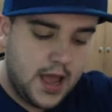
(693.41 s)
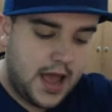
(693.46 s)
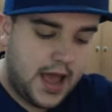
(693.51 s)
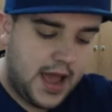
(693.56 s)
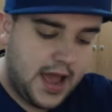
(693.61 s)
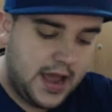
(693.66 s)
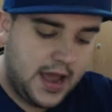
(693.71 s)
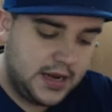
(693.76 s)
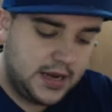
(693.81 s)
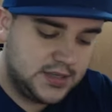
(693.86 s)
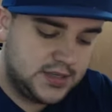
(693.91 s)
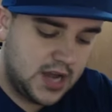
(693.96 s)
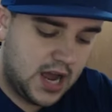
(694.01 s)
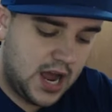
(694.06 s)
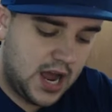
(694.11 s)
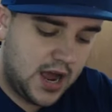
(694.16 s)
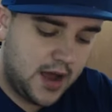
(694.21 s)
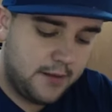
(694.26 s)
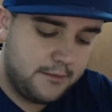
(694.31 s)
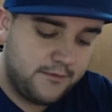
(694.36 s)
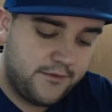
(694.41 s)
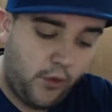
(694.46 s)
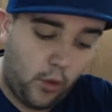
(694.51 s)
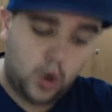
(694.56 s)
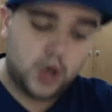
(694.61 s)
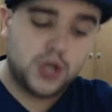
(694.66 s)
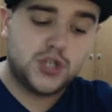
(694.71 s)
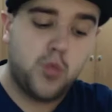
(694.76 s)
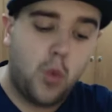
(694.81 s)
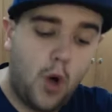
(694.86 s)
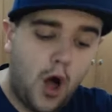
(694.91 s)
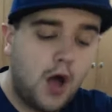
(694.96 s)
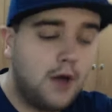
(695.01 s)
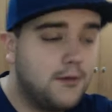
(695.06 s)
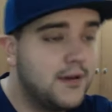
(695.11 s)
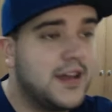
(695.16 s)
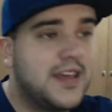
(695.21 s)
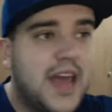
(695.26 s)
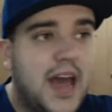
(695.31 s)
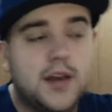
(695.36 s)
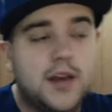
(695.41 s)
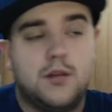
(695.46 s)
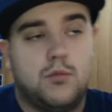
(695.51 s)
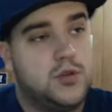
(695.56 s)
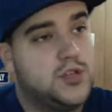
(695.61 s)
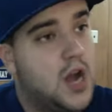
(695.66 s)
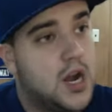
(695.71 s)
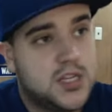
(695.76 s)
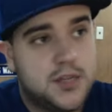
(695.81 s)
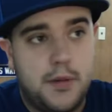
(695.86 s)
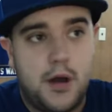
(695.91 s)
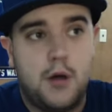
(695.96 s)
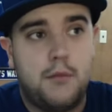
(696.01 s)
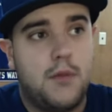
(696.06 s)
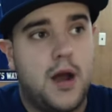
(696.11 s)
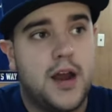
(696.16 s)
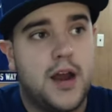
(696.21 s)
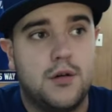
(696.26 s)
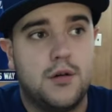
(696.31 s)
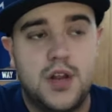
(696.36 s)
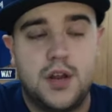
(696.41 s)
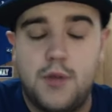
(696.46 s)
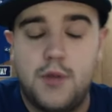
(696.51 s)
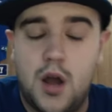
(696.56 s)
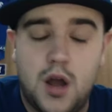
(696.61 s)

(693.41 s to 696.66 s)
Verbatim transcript: And Forrest Wall, again, we talked about minor